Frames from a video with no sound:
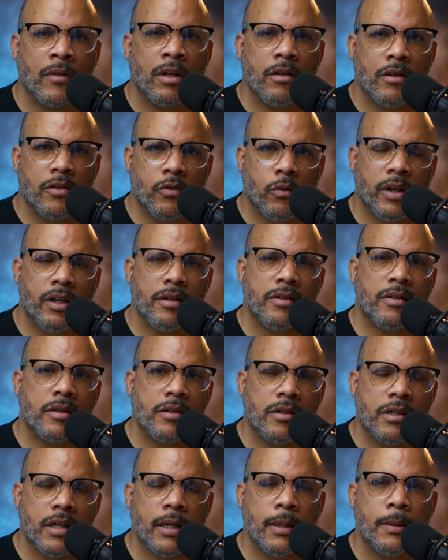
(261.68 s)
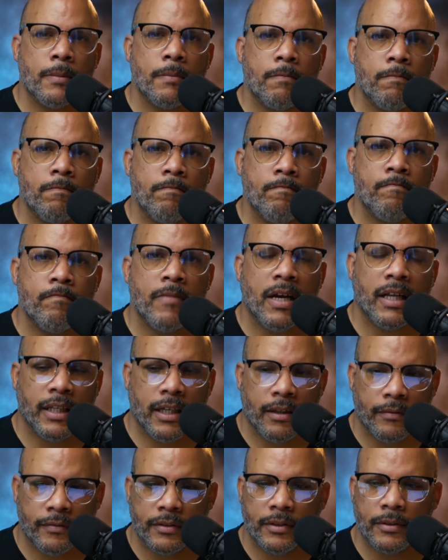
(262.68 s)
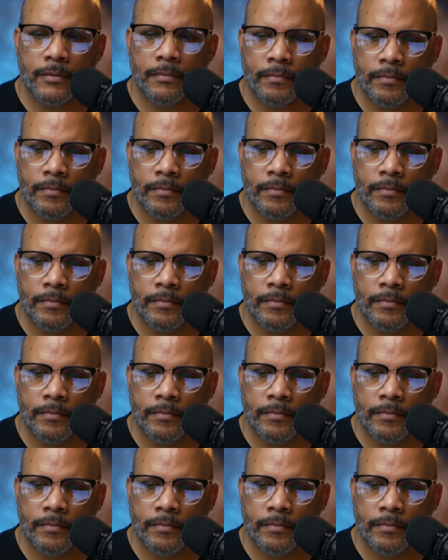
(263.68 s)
2016, I left.